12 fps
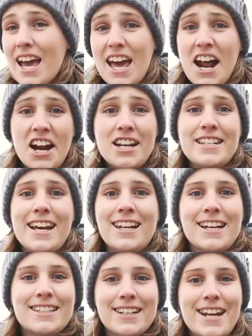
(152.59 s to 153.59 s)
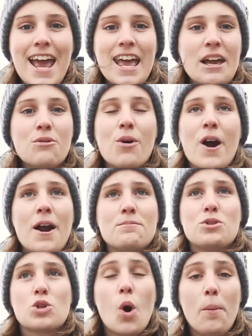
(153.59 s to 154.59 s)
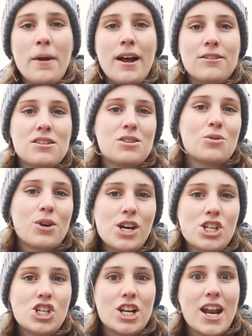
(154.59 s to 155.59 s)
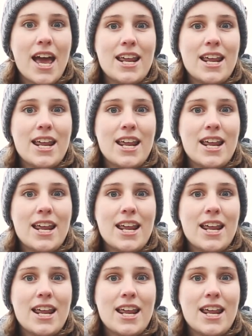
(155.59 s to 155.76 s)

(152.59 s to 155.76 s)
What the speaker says: And on a day like today, where I'm scoping out this location